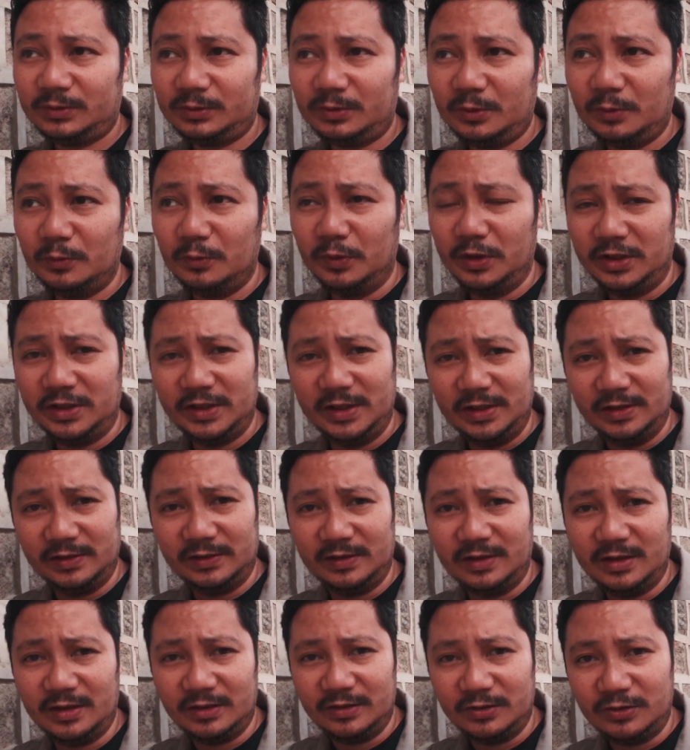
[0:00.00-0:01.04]
which is
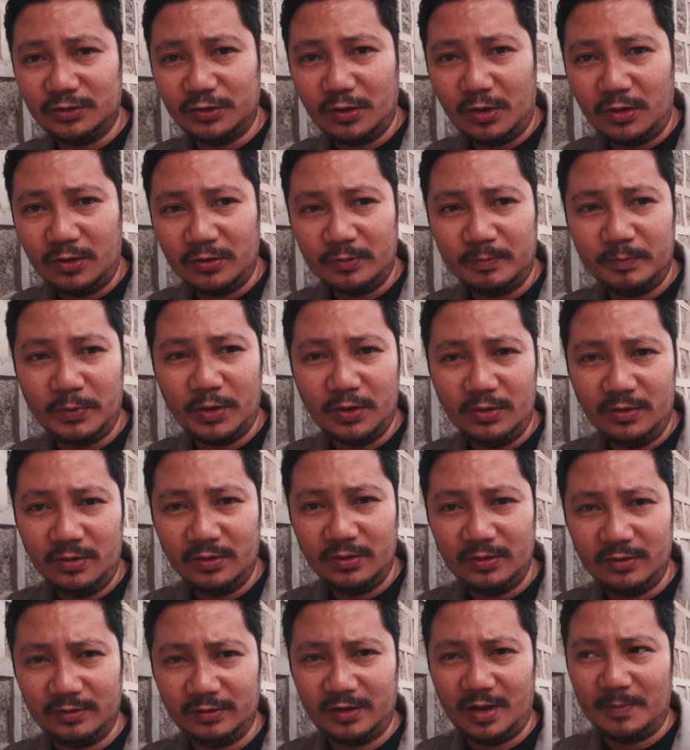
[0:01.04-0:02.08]
the Jong-Geun
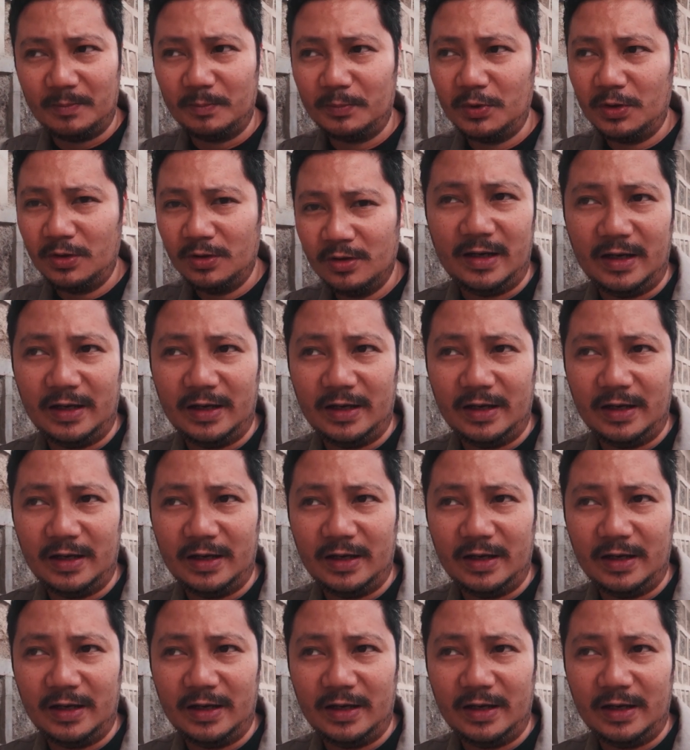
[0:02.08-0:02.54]
Temple.